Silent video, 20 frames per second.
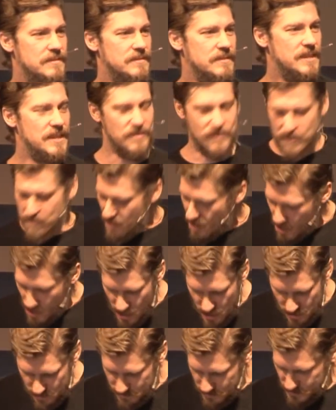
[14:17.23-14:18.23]
Give him
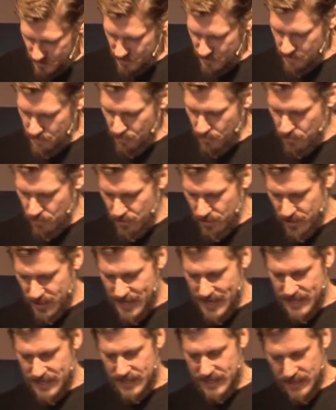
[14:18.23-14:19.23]
alms to the poor
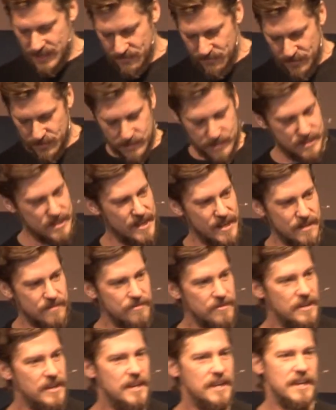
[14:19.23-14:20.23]
and give
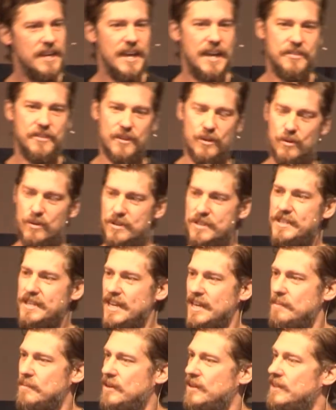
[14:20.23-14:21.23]
yourself at the Lord's
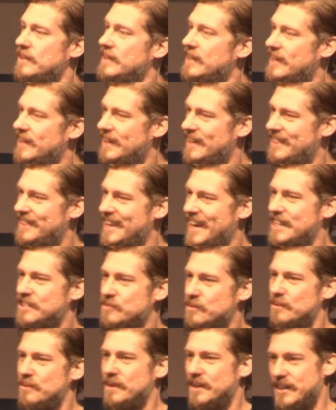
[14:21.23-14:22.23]
table. And that's
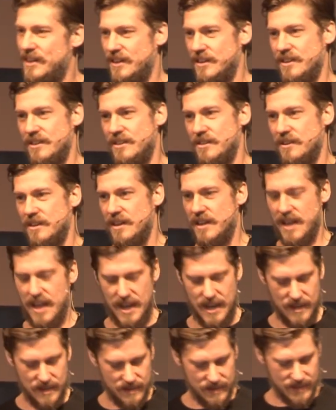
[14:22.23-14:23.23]
what we're here to do
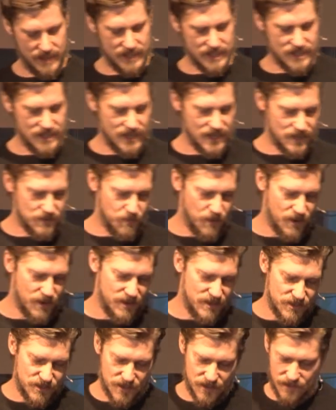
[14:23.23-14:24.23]
today. That's the next part of
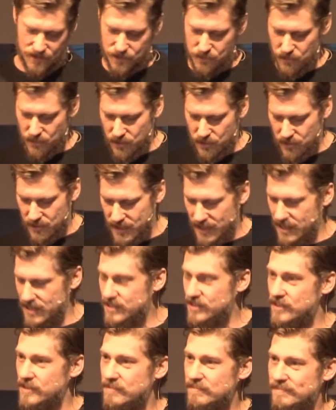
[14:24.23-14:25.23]
the service we're going
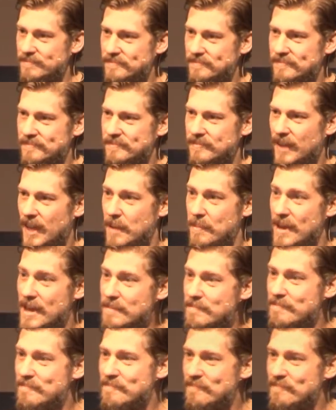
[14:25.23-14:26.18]
into. Amen?